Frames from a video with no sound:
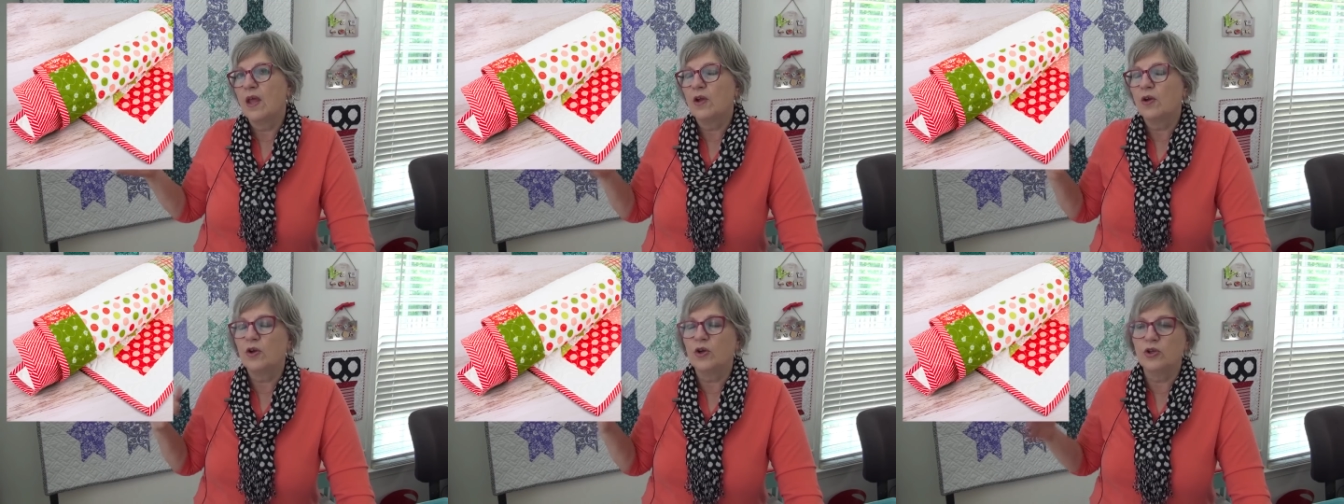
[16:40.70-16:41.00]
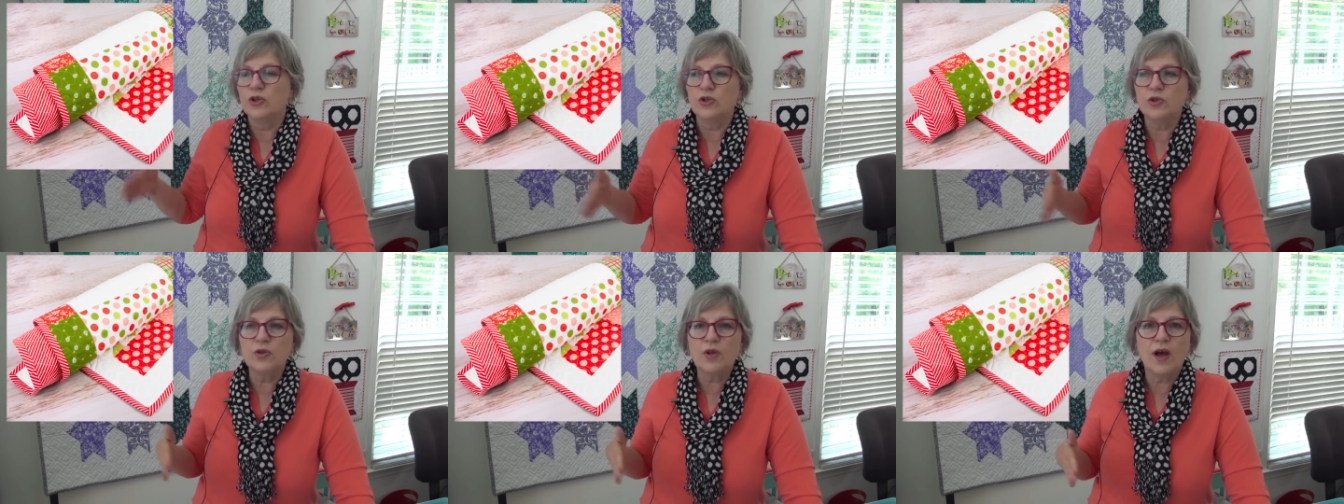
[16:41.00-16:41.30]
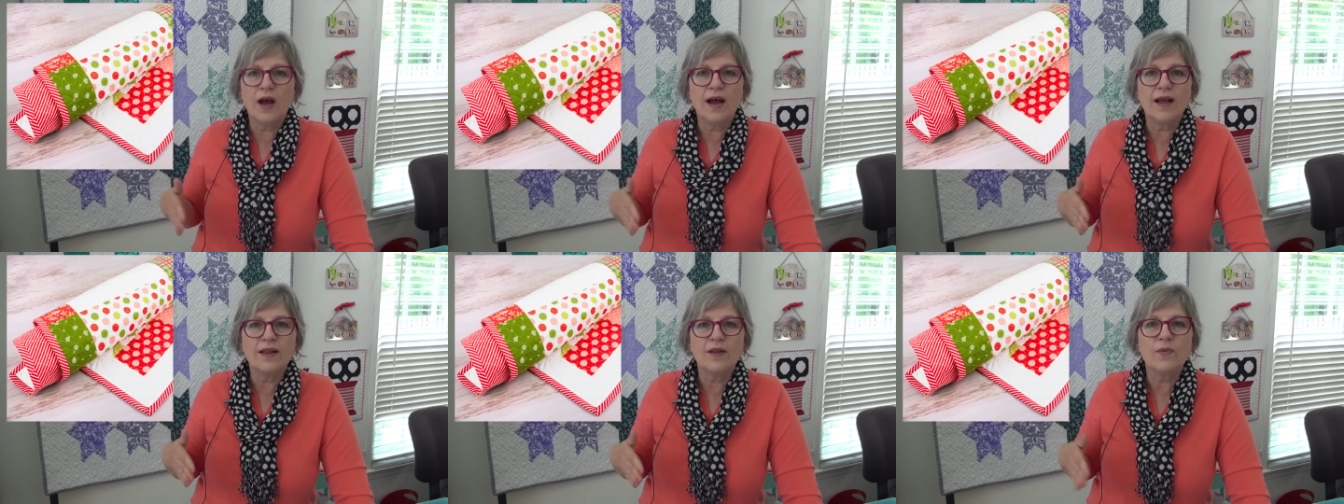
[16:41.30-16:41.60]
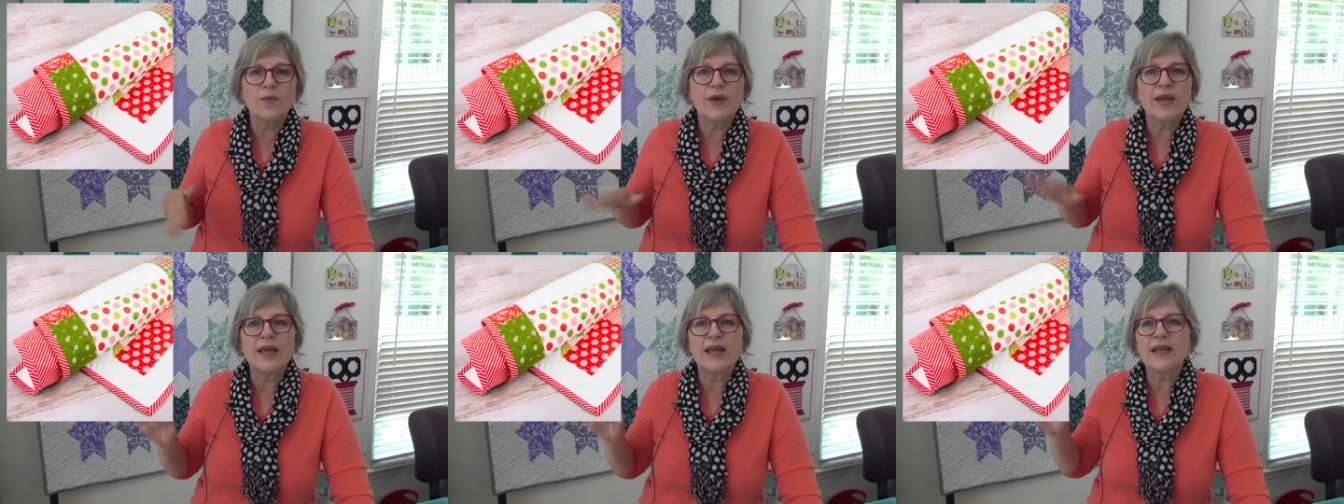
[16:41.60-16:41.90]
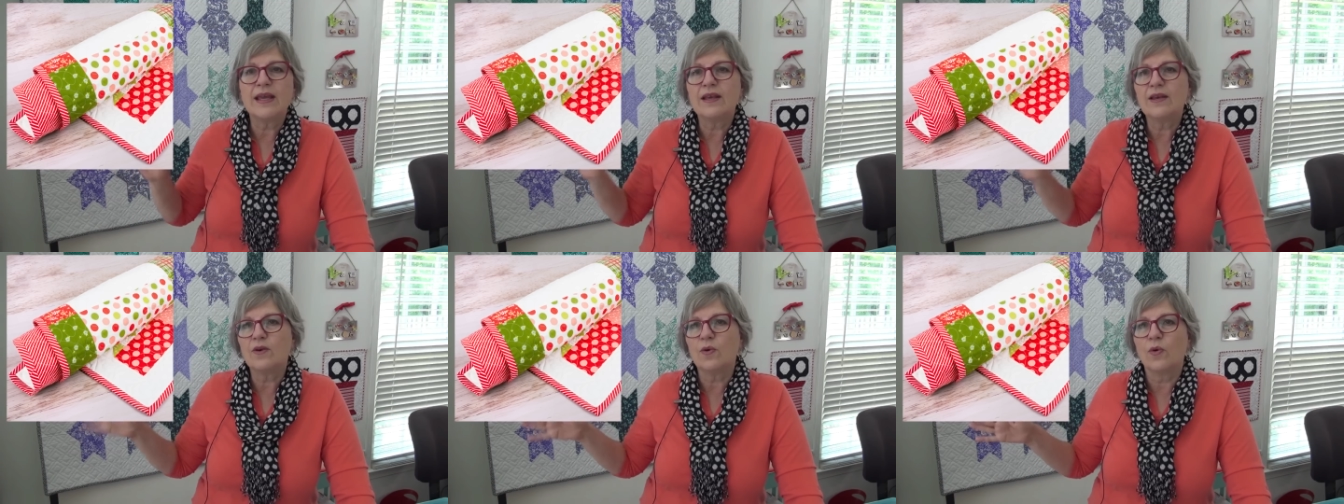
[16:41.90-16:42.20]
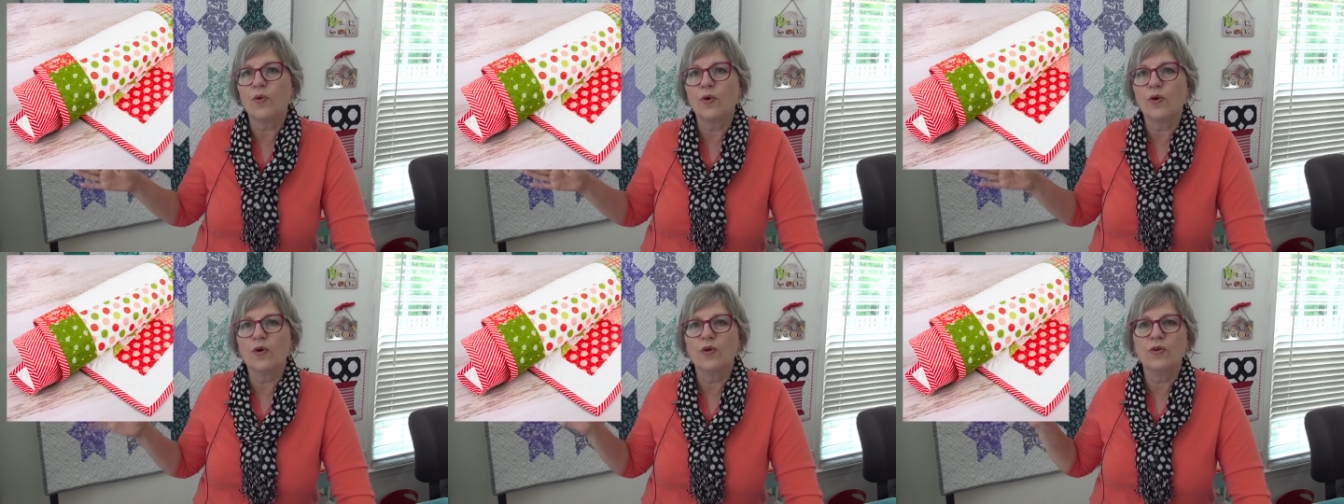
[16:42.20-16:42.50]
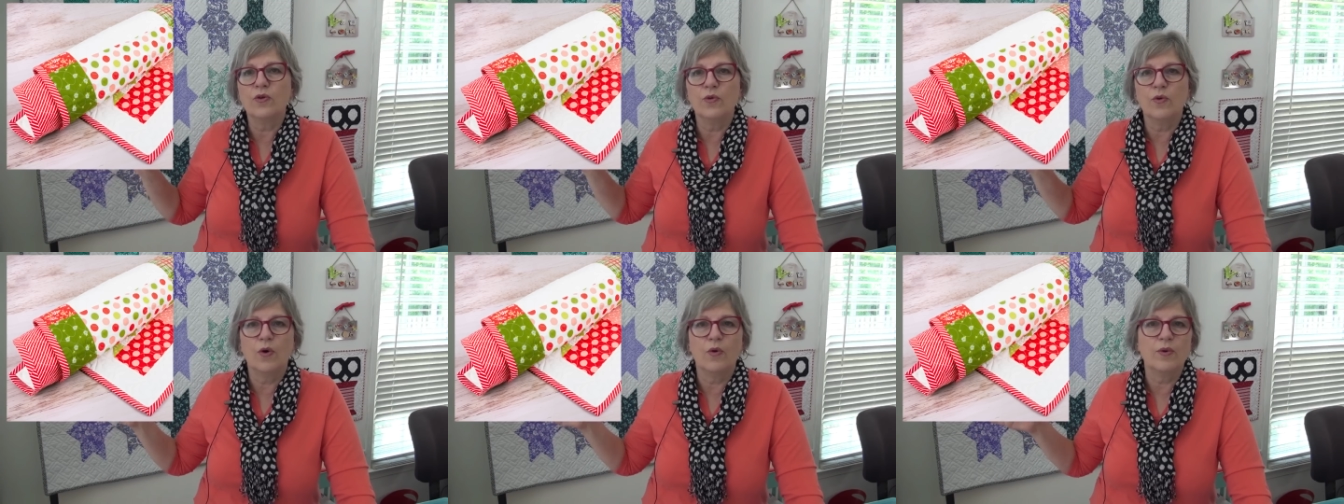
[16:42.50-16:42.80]
couldn't do the Halloween or
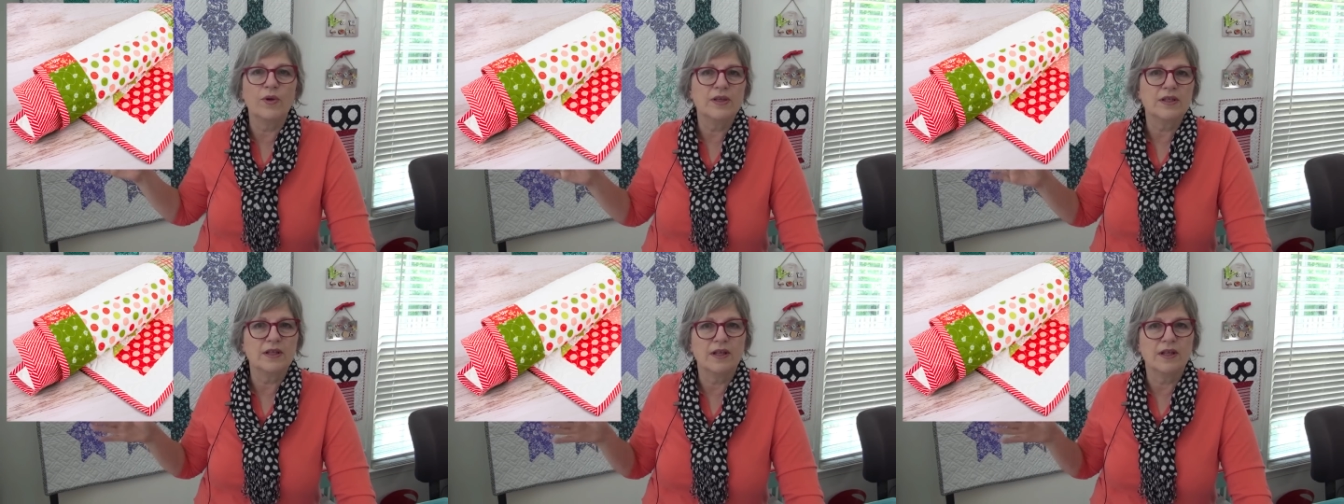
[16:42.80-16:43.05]
you always